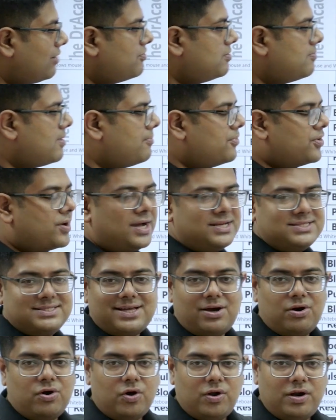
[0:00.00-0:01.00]
we memorize
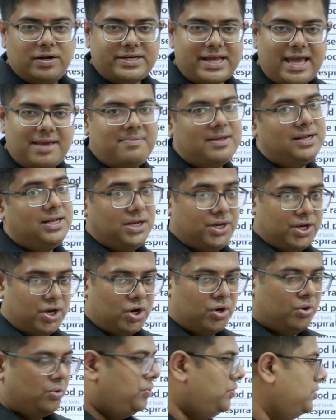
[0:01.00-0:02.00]
the whole table?
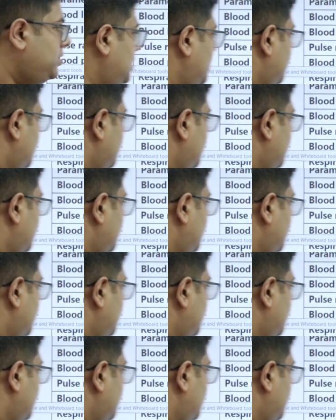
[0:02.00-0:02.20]
No.